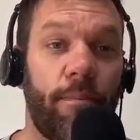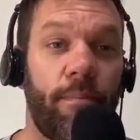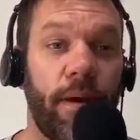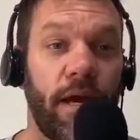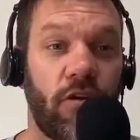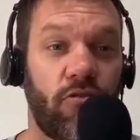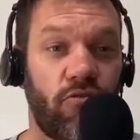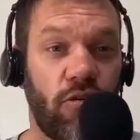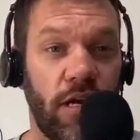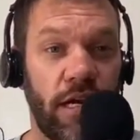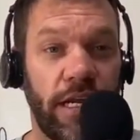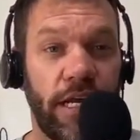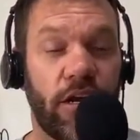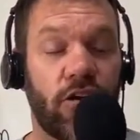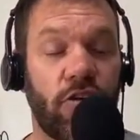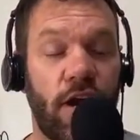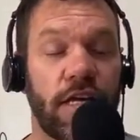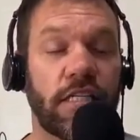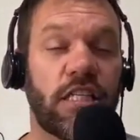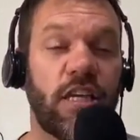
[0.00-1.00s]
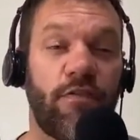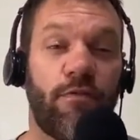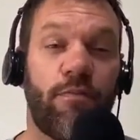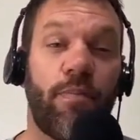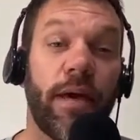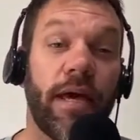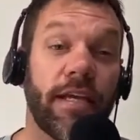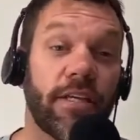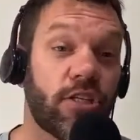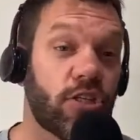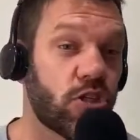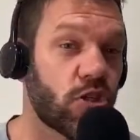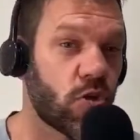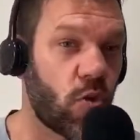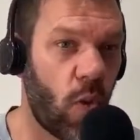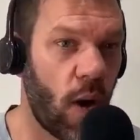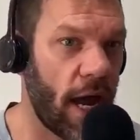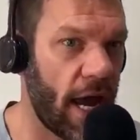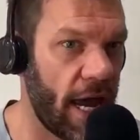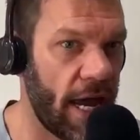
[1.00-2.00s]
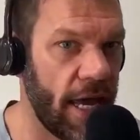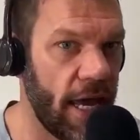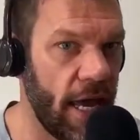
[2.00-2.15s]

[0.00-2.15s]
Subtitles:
being really aggressive, being square.